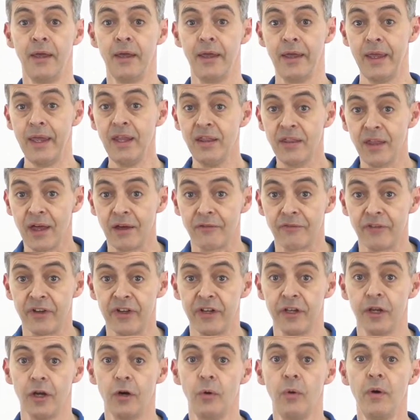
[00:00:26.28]
In that
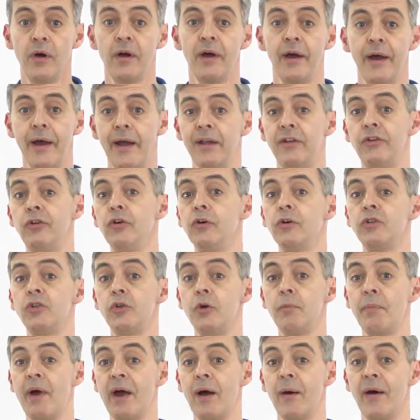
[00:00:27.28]
video, I talked
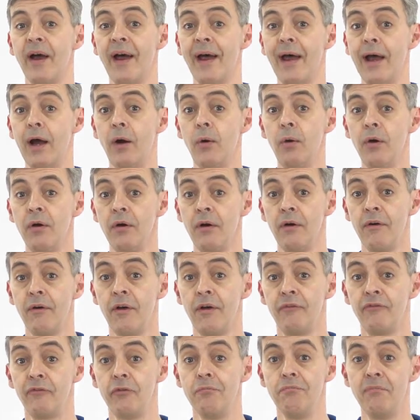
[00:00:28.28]
to you about how,
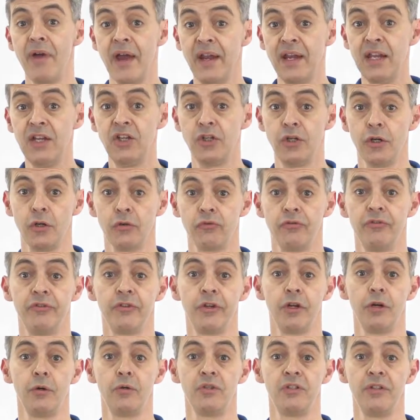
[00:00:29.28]
for many children's
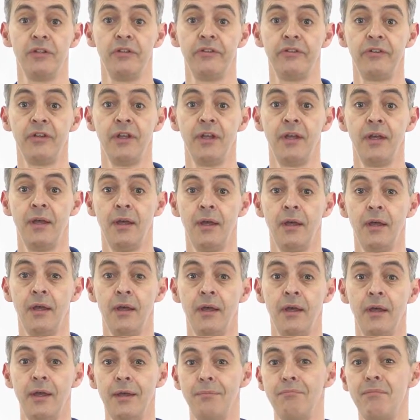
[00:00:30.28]
coaches,
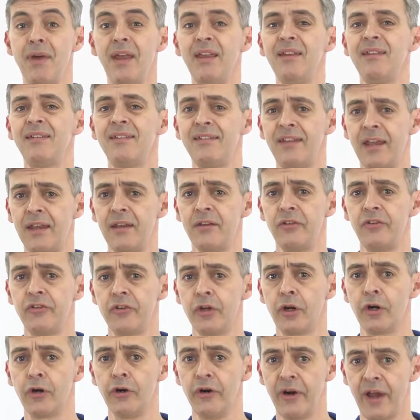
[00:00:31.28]
it makes sense
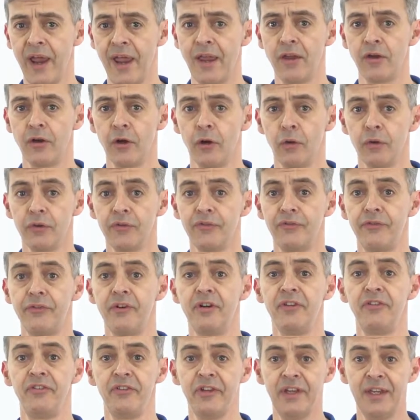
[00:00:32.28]
to create goals
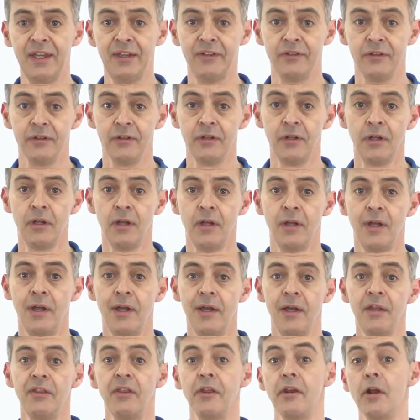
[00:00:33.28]
for a season
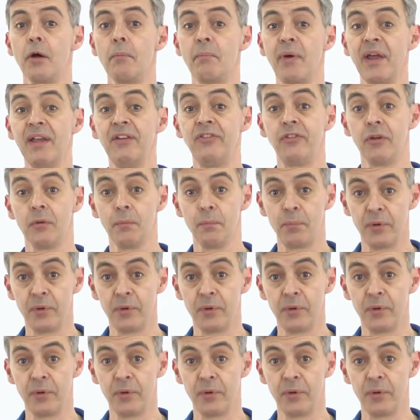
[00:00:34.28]
that are based on